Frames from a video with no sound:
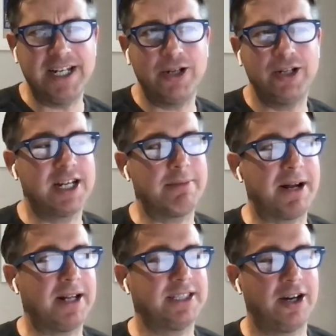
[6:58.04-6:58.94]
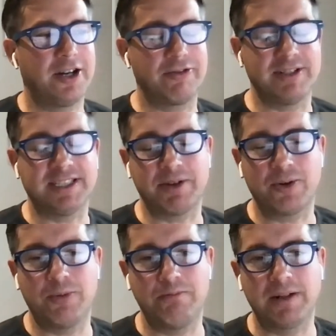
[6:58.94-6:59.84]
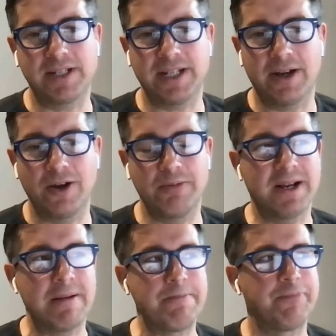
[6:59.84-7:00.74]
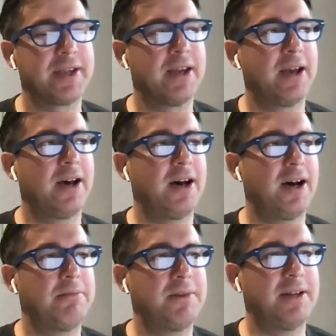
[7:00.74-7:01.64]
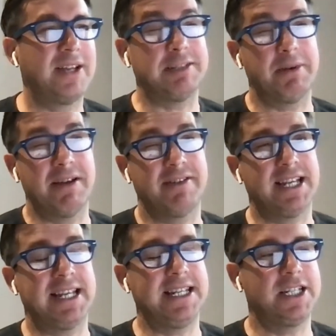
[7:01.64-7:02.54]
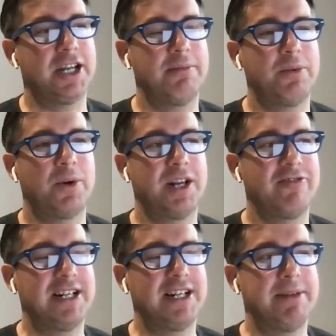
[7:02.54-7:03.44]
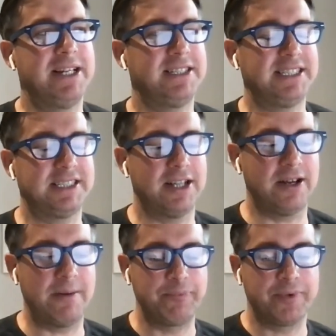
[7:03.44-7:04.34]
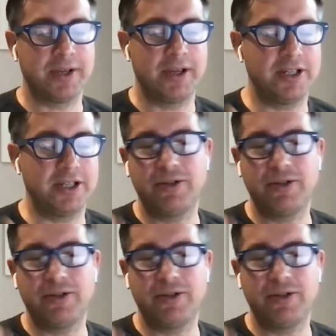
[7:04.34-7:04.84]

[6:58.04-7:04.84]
unique about Asana is something called multi-homing. And that's a bit of a techie term, but what it really means is that you